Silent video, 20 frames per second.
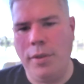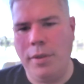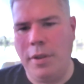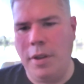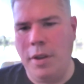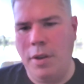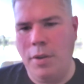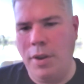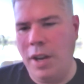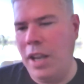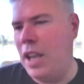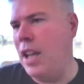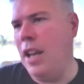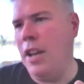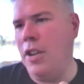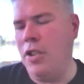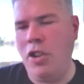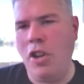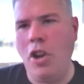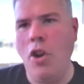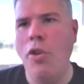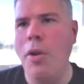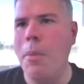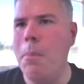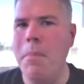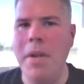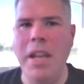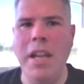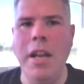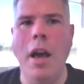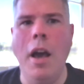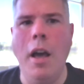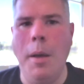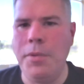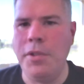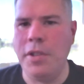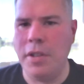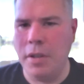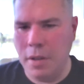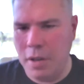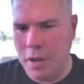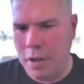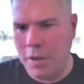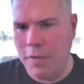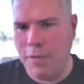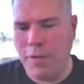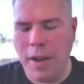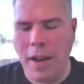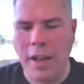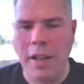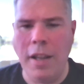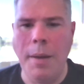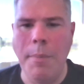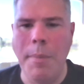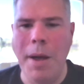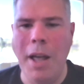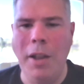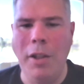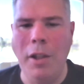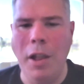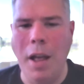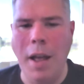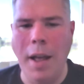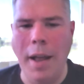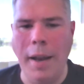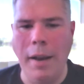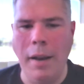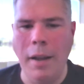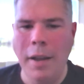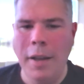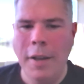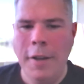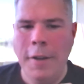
Again, go to meetups and you can find them online,